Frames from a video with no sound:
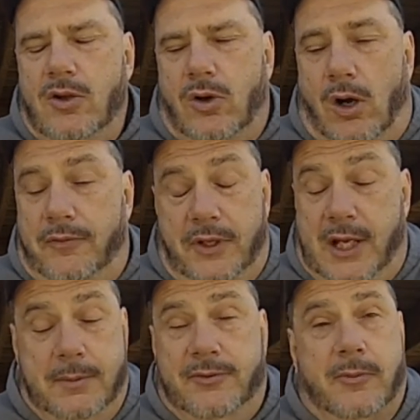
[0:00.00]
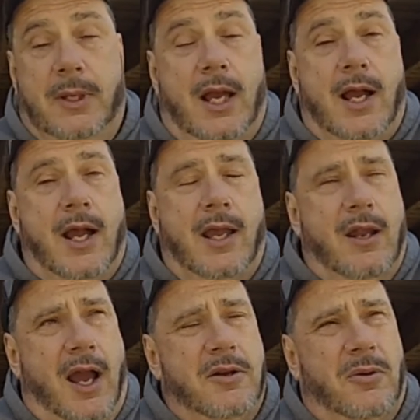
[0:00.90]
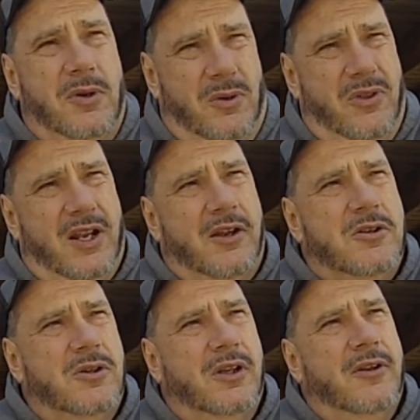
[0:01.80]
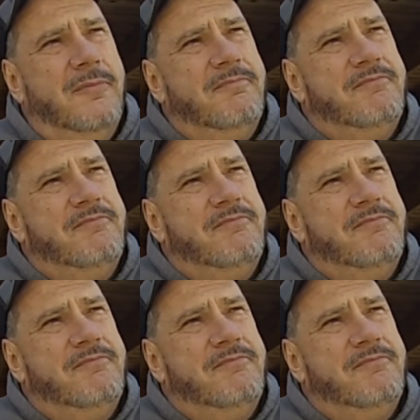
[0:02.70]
Oftentimes for me, I don't know that I could.